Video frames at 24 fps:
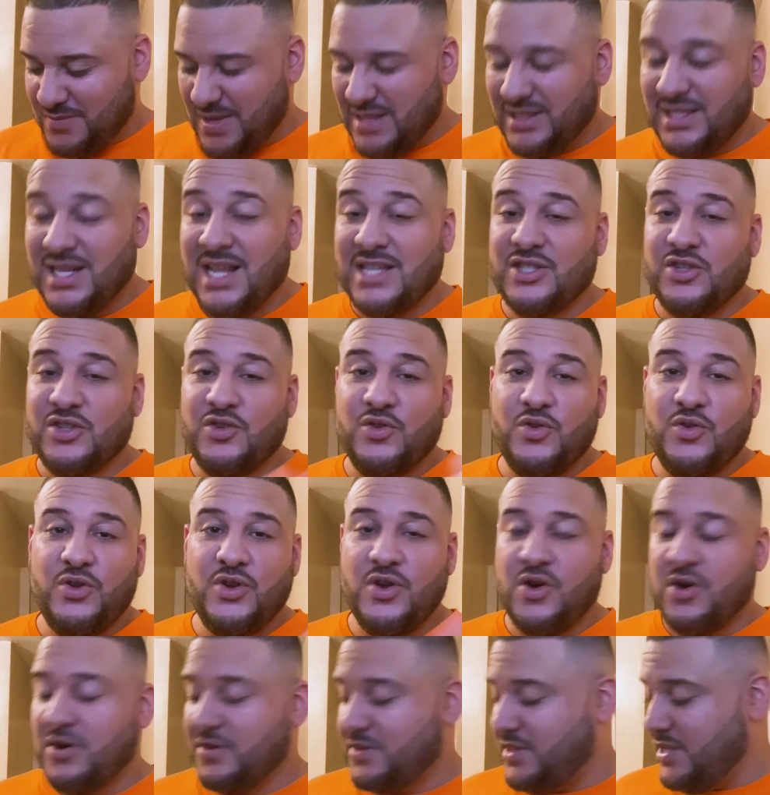I think that's a New
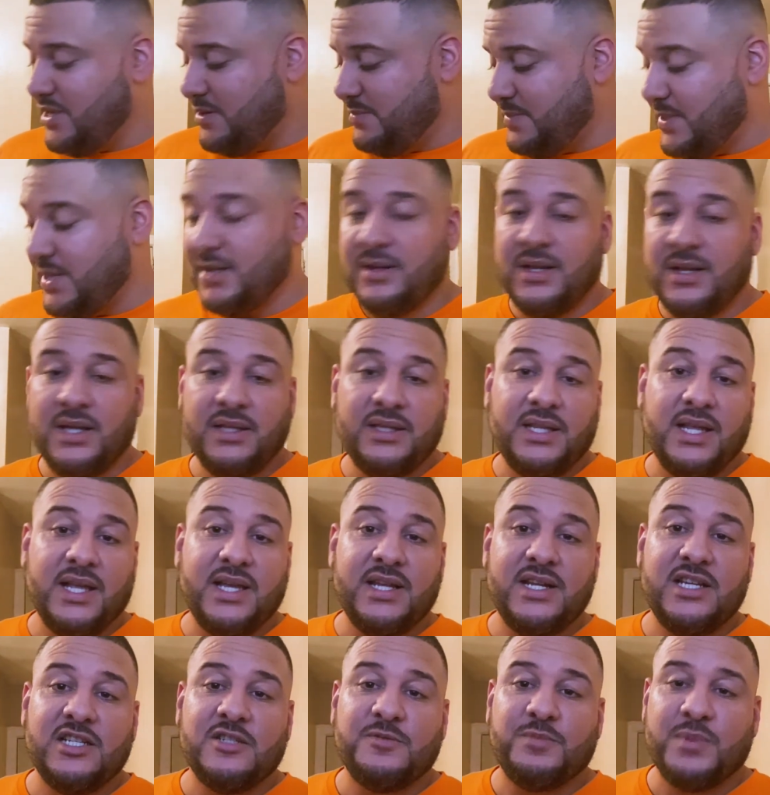York thing, but I think it
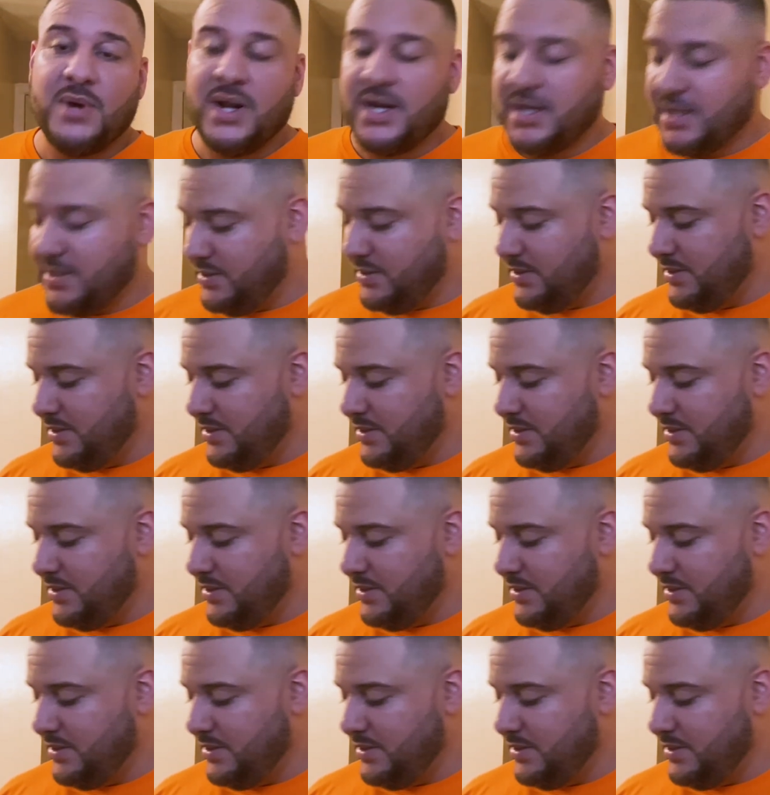is spreading.